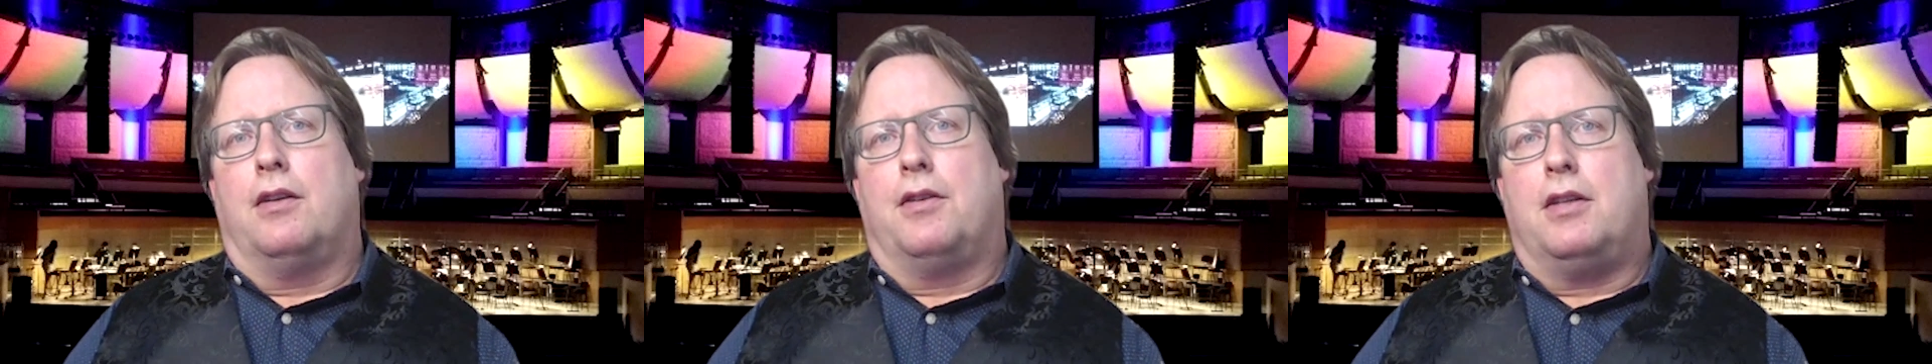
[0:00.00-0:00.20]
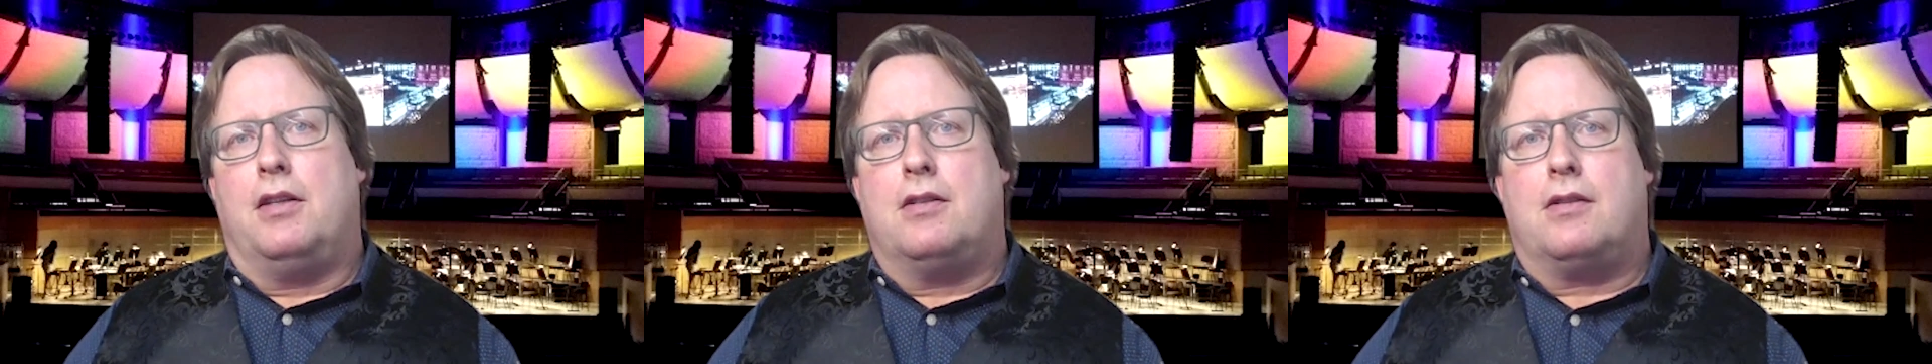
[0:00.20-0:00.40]

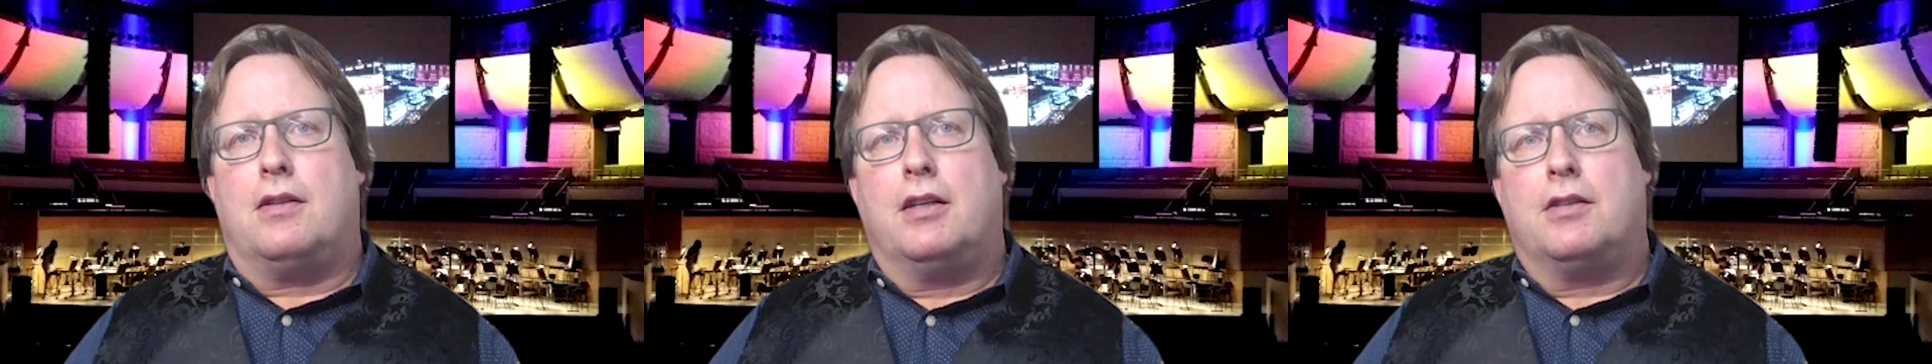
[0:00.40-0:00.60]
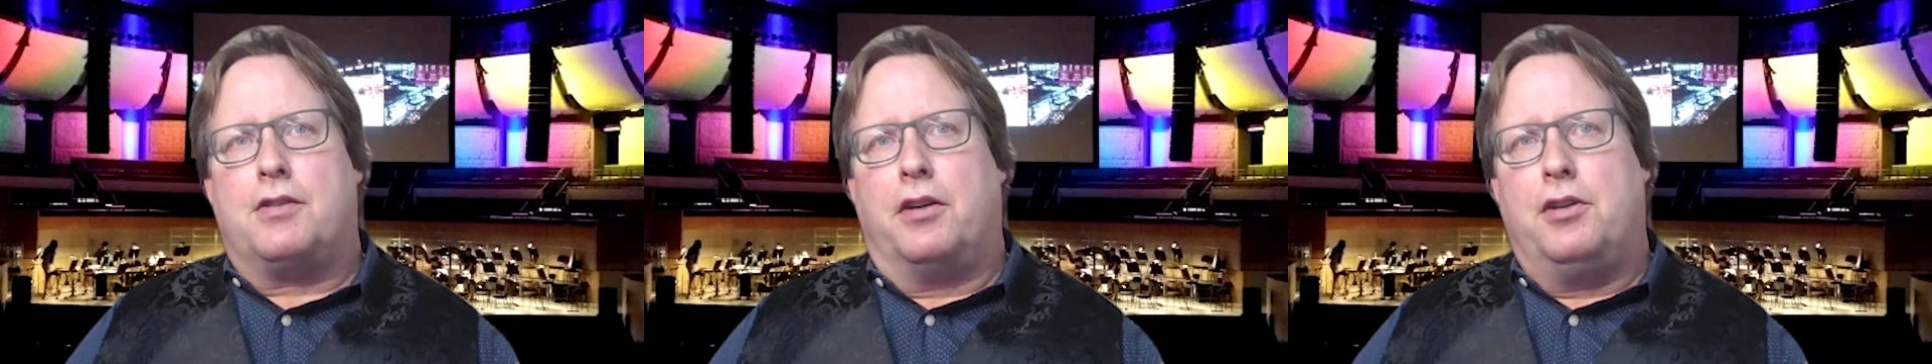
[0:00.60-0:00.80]
These
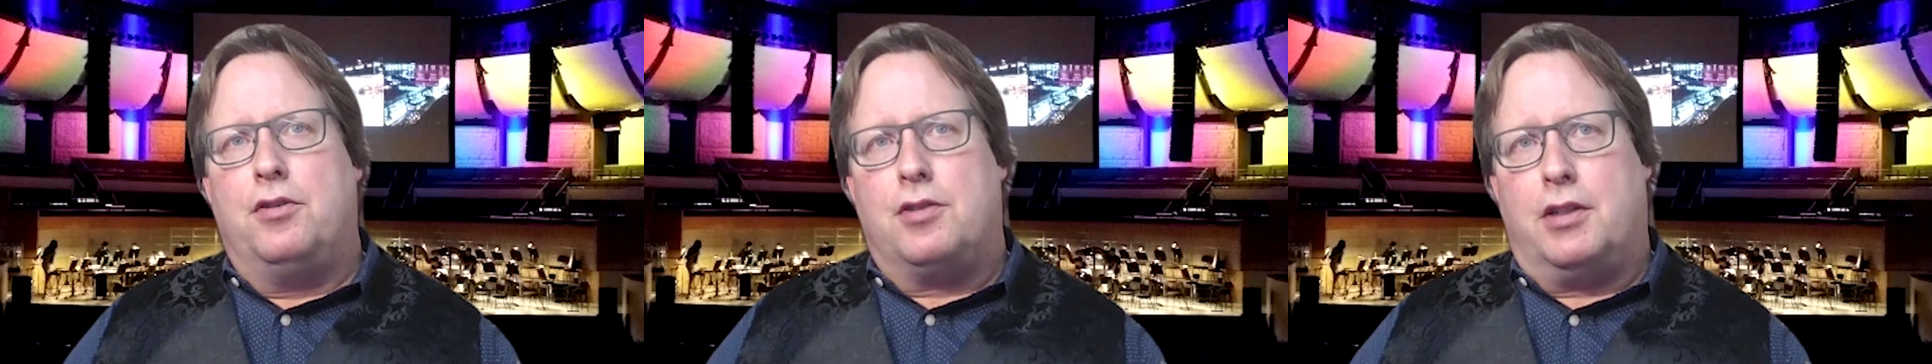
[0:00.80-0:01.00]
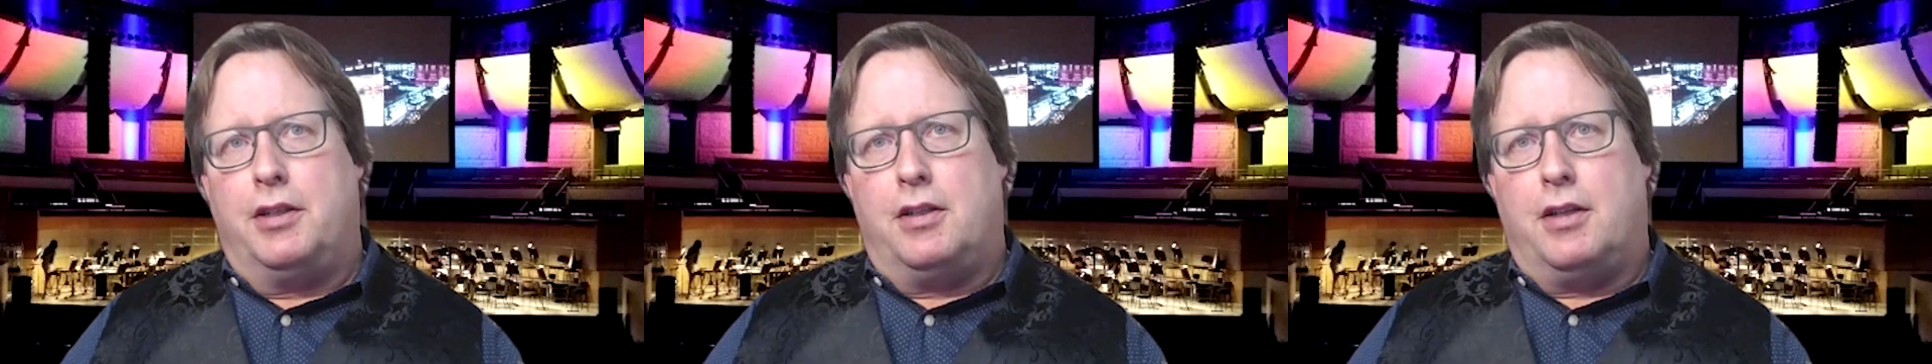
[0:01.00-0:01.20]
things are
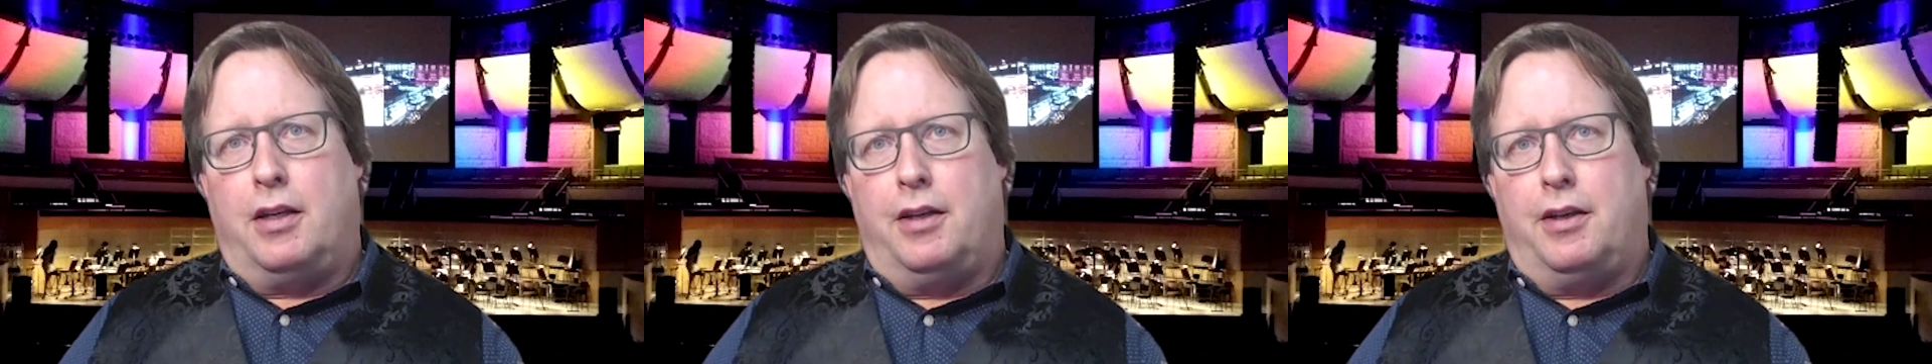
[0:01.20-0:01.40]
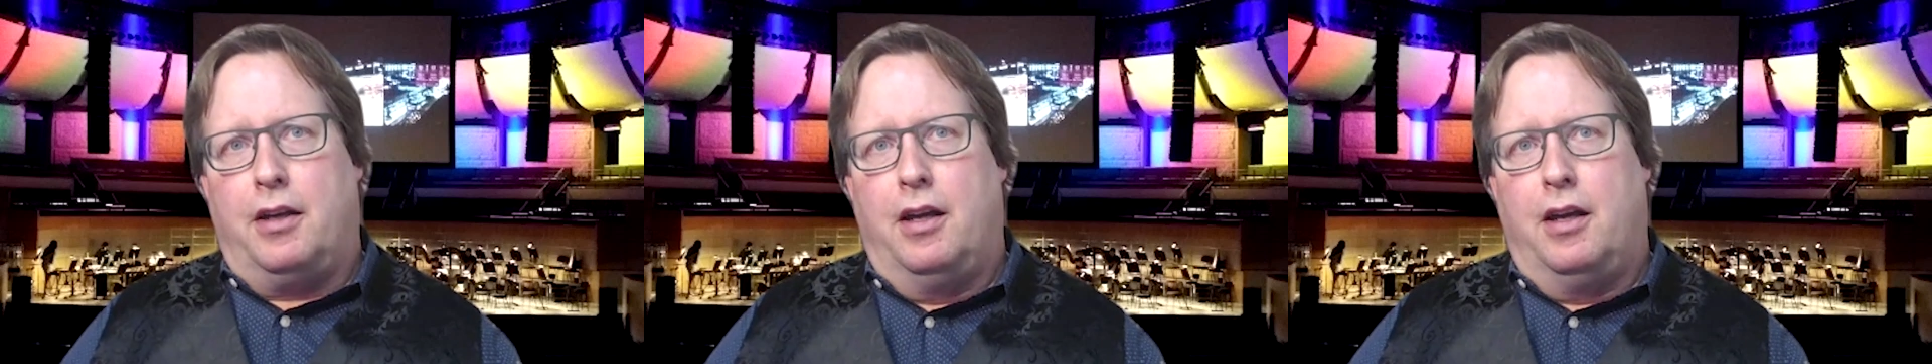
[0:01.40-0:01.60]
usually
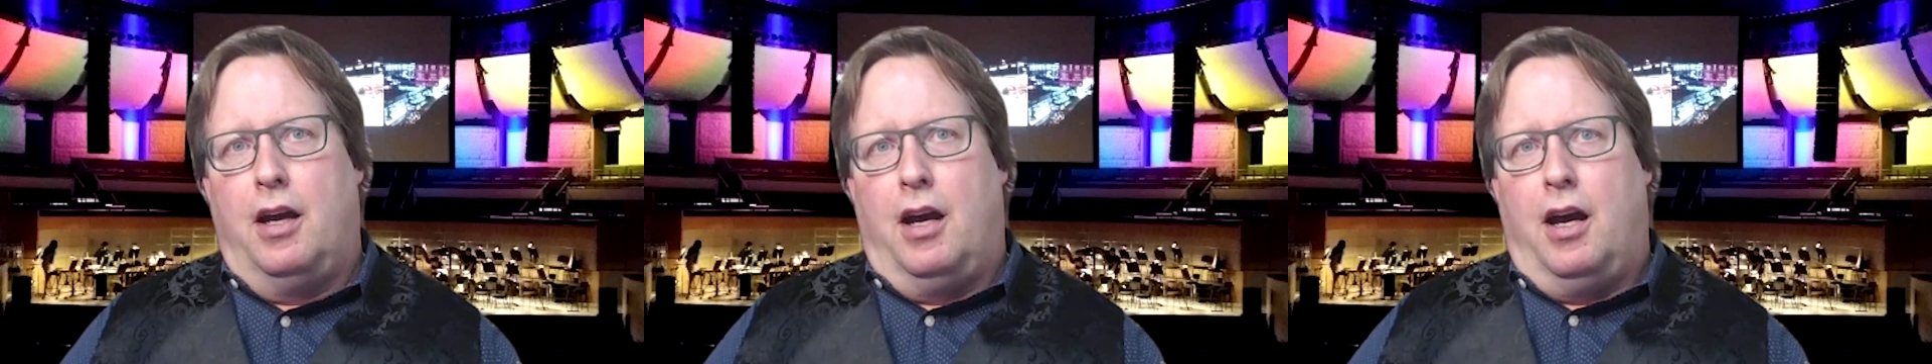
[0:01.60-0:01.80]
done